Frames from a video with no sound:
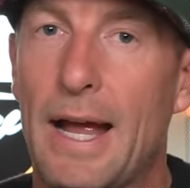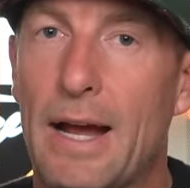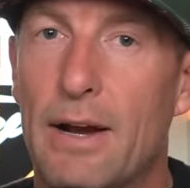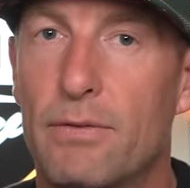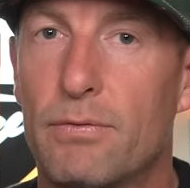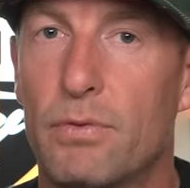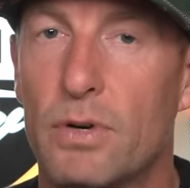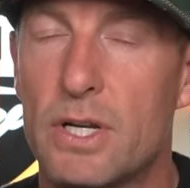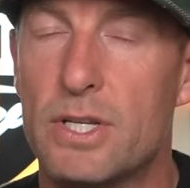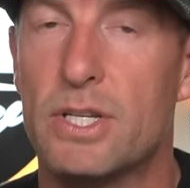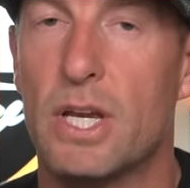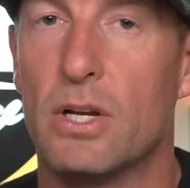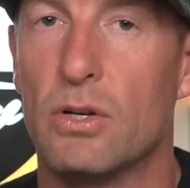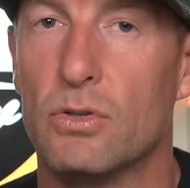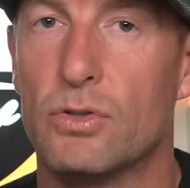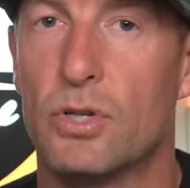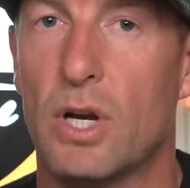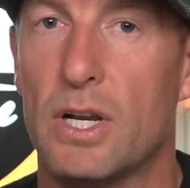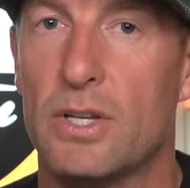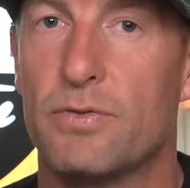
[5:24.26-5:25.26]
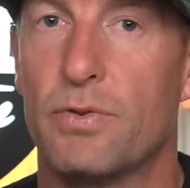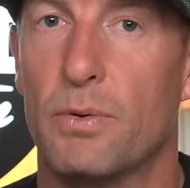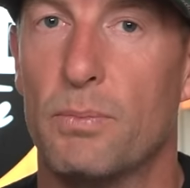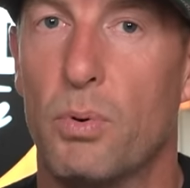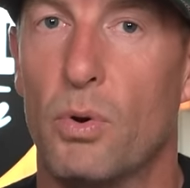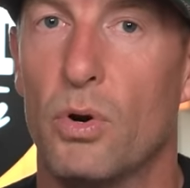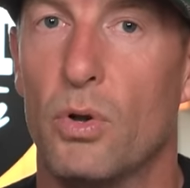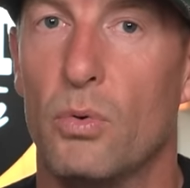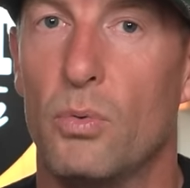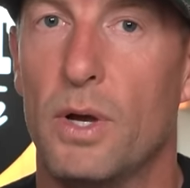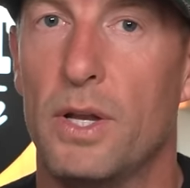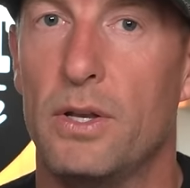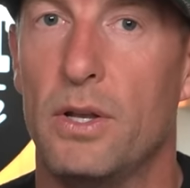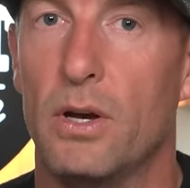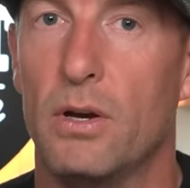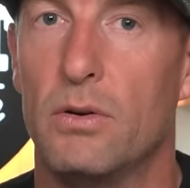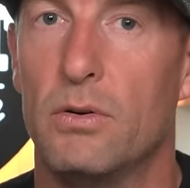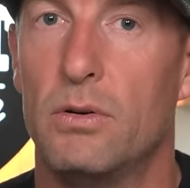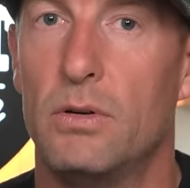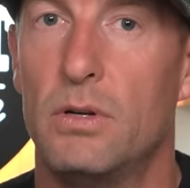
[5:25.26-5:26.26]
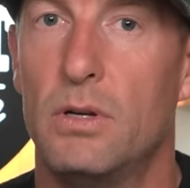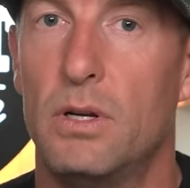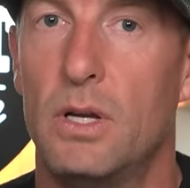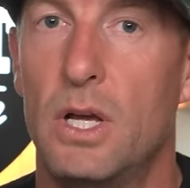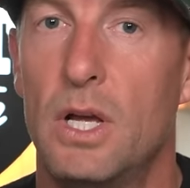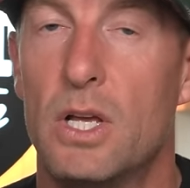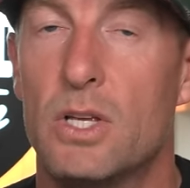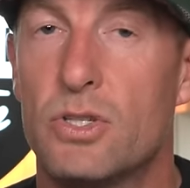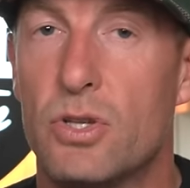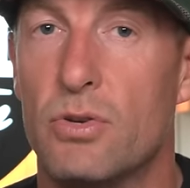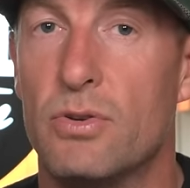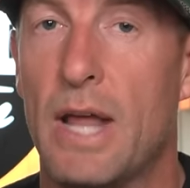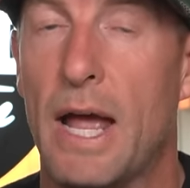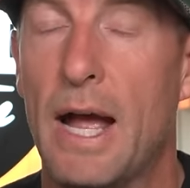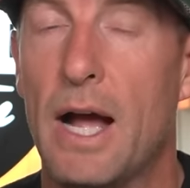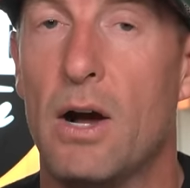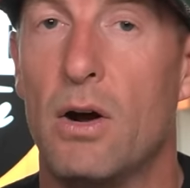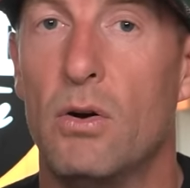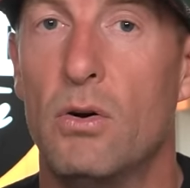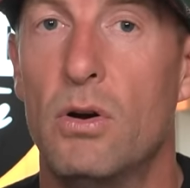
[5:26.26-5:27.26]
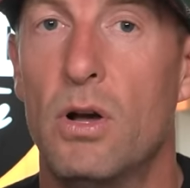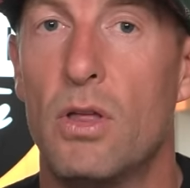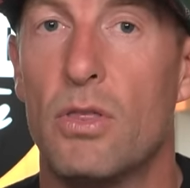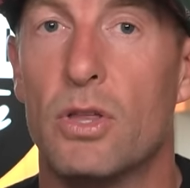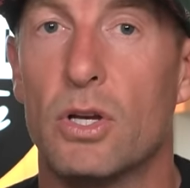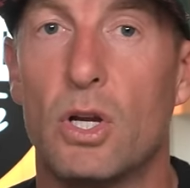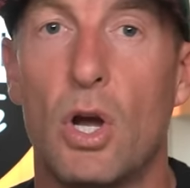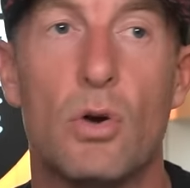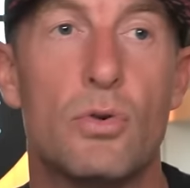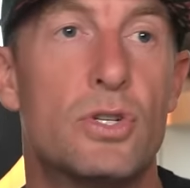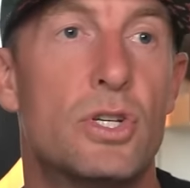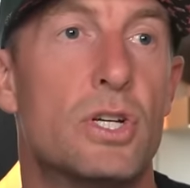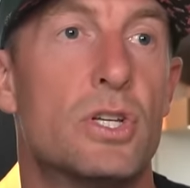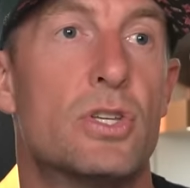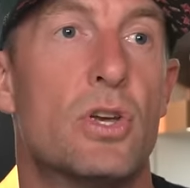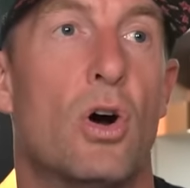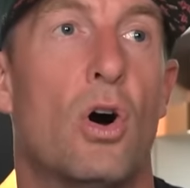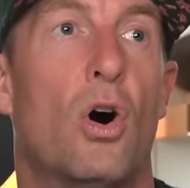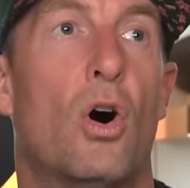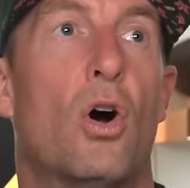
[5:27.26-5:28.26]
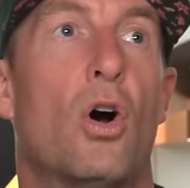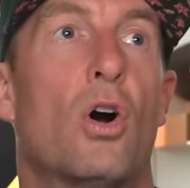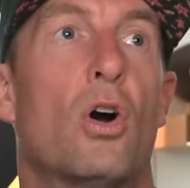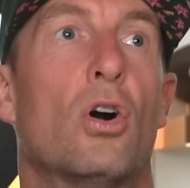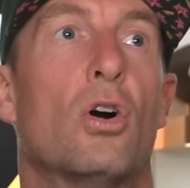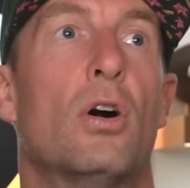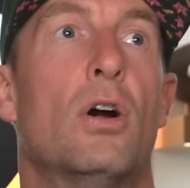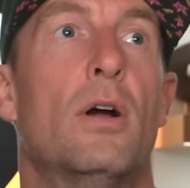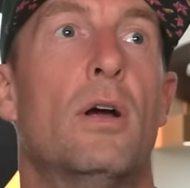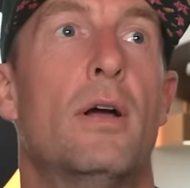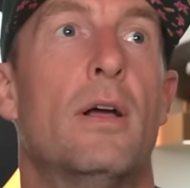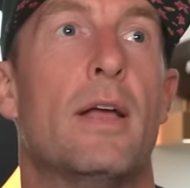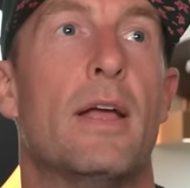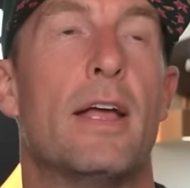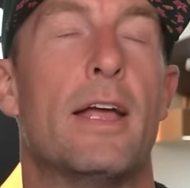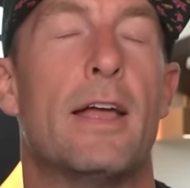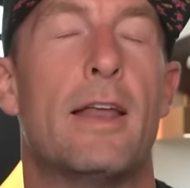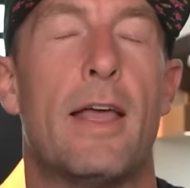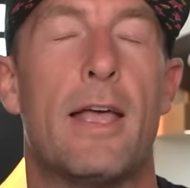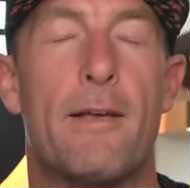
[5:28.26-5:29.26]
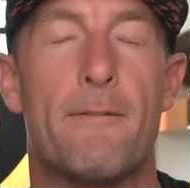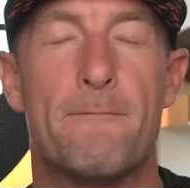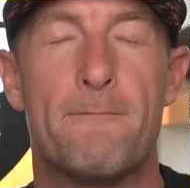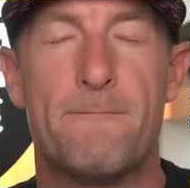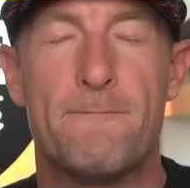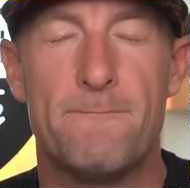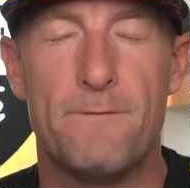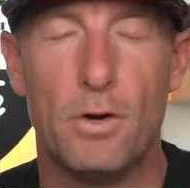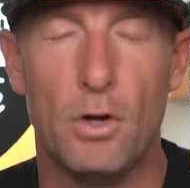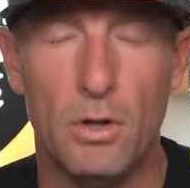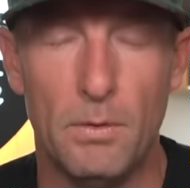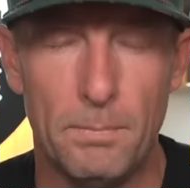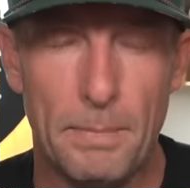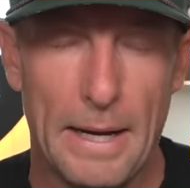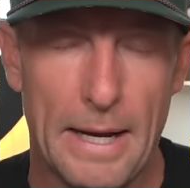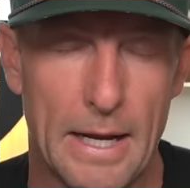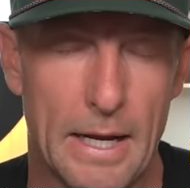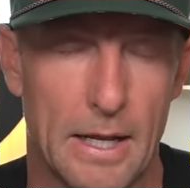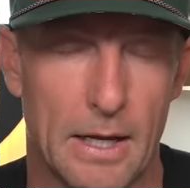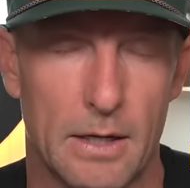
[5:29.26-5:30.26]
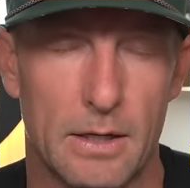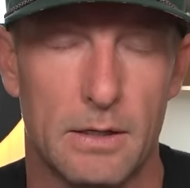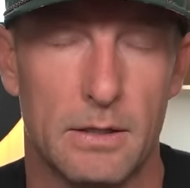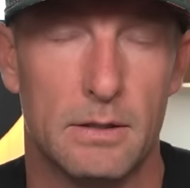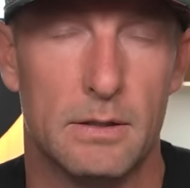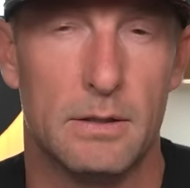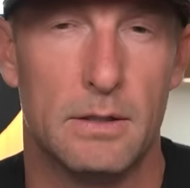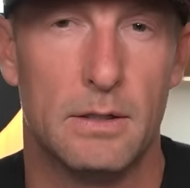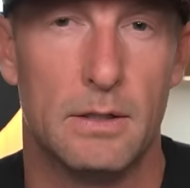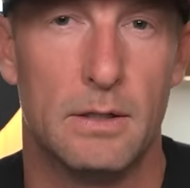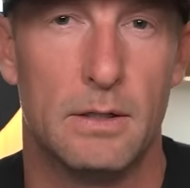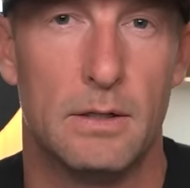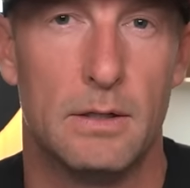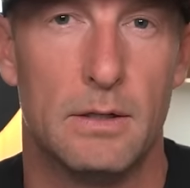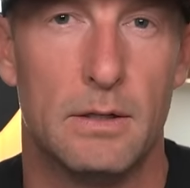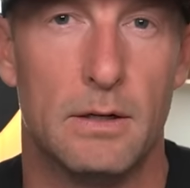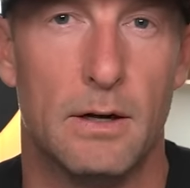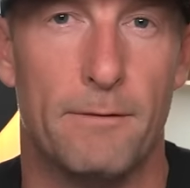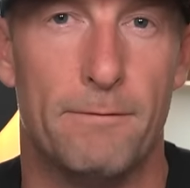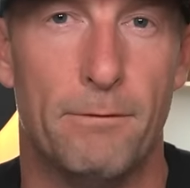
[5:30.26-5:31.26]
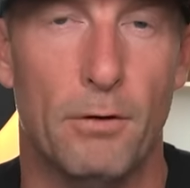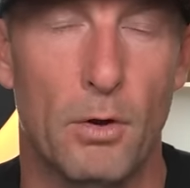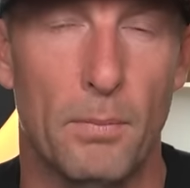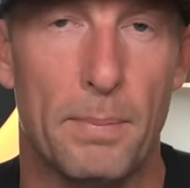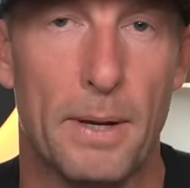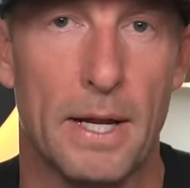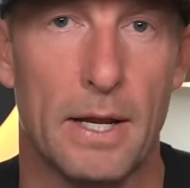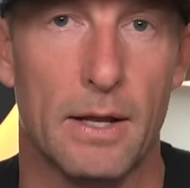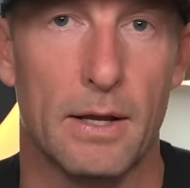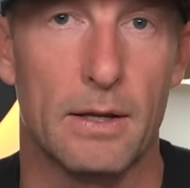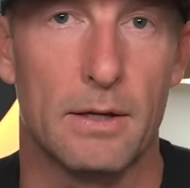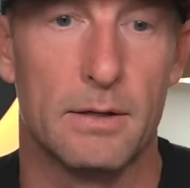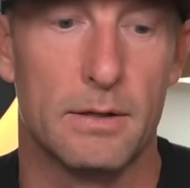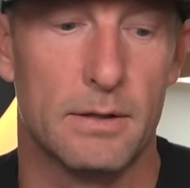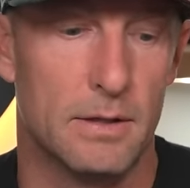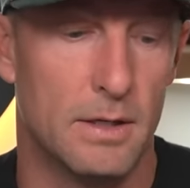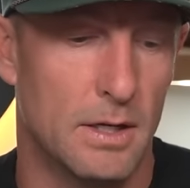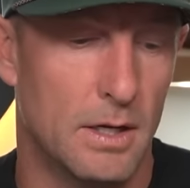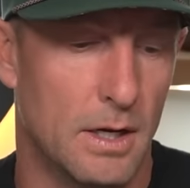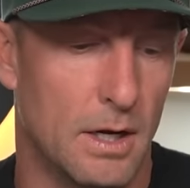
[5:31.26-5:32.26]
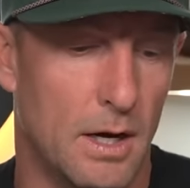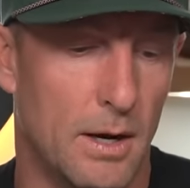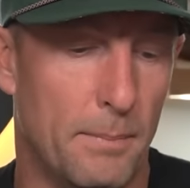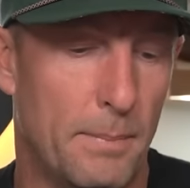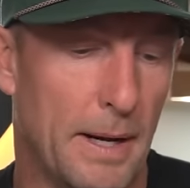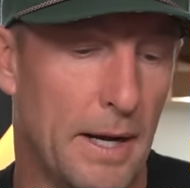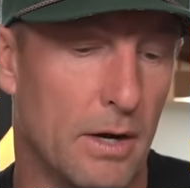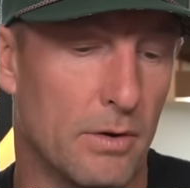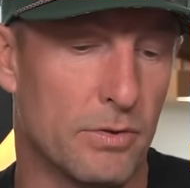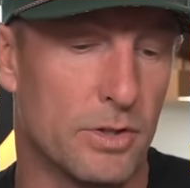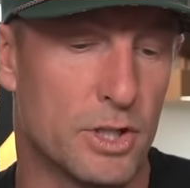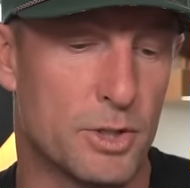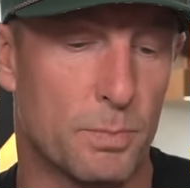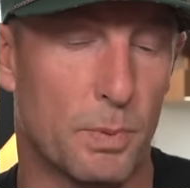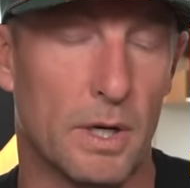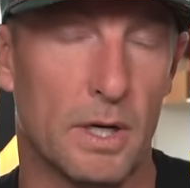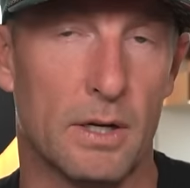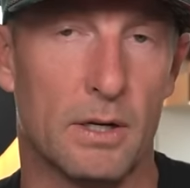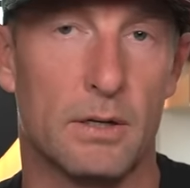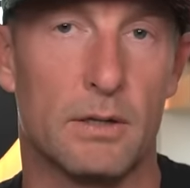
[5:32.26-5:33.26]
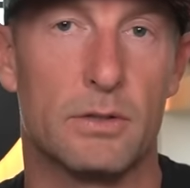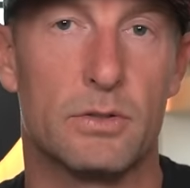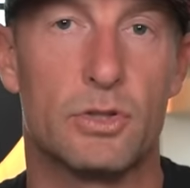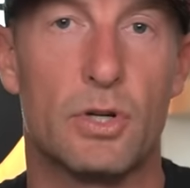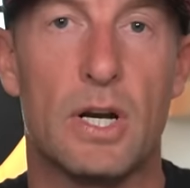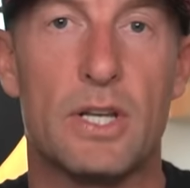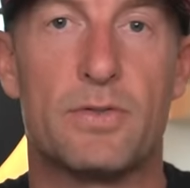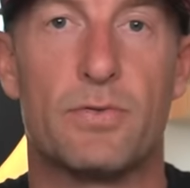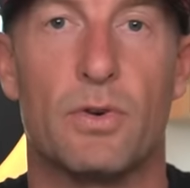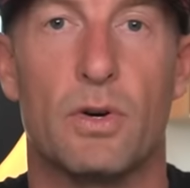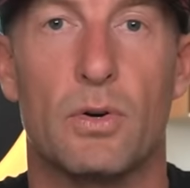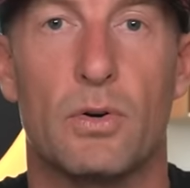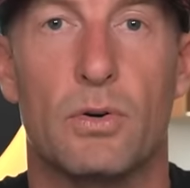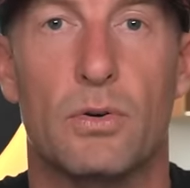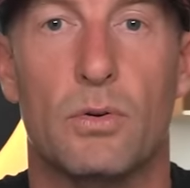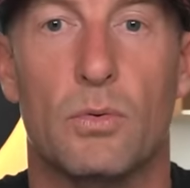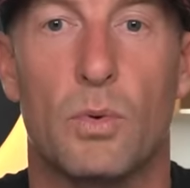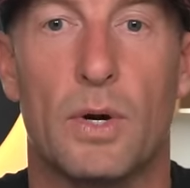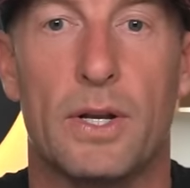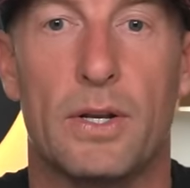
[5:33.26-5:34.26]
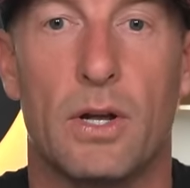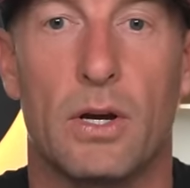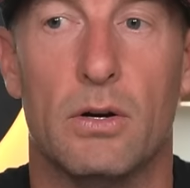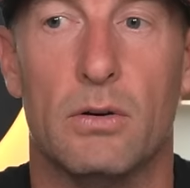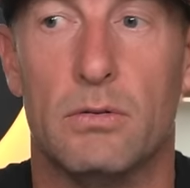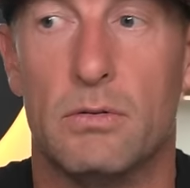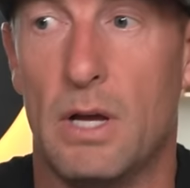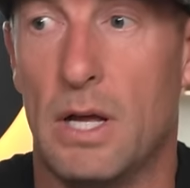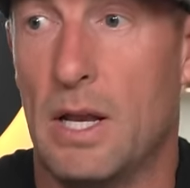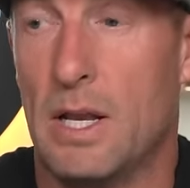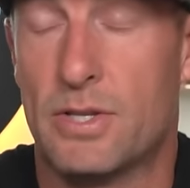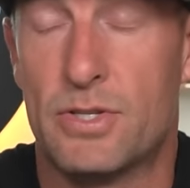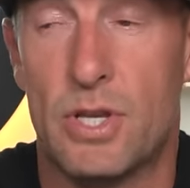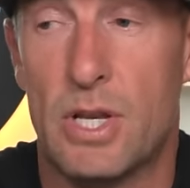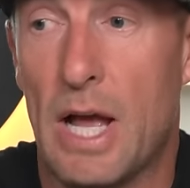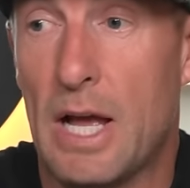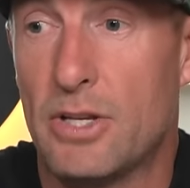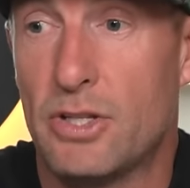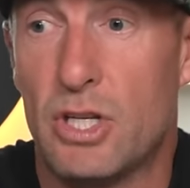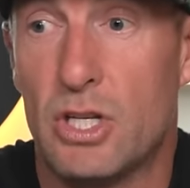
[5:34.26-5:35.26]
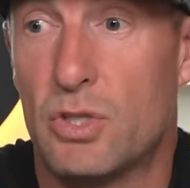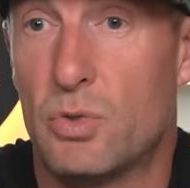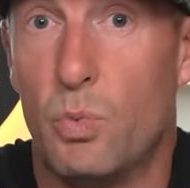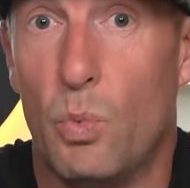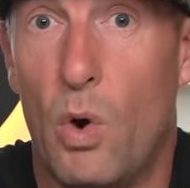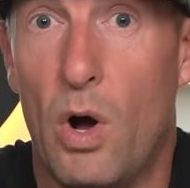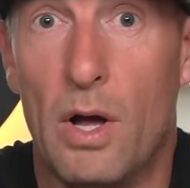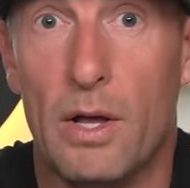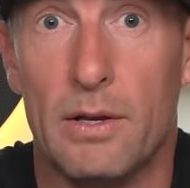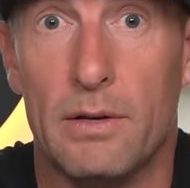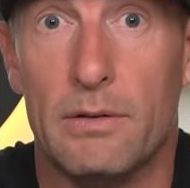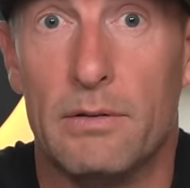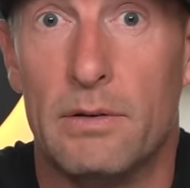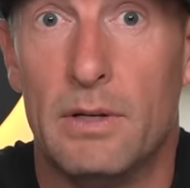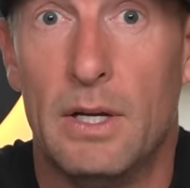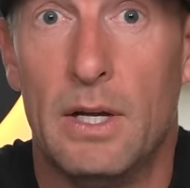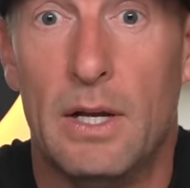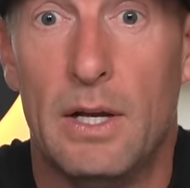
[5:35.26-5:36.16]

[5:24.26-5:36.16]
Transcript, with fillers: every single transfer portal window. So now the coaches are in a full panic, a full panic about the spring transfer window. And it's not just one,